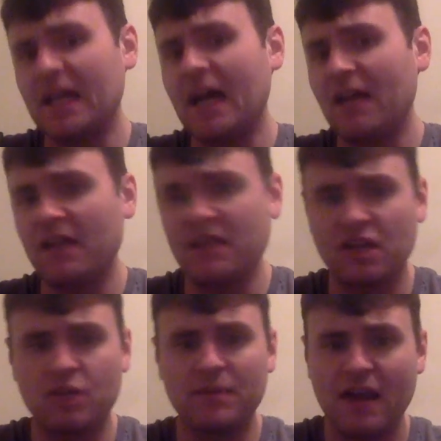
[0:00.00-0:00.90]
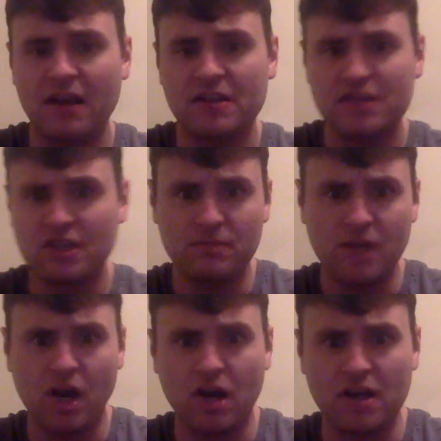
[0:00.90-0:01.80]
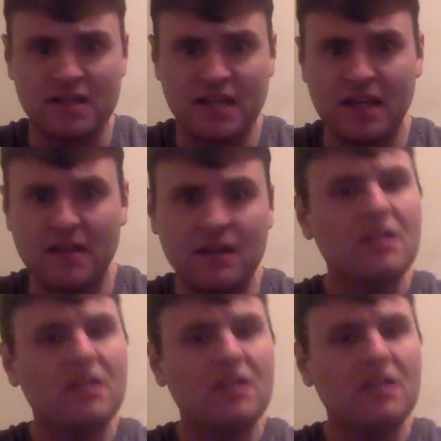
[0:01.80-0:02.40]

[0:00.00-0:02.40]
I like that could be Erickson, it could be Arden Tate.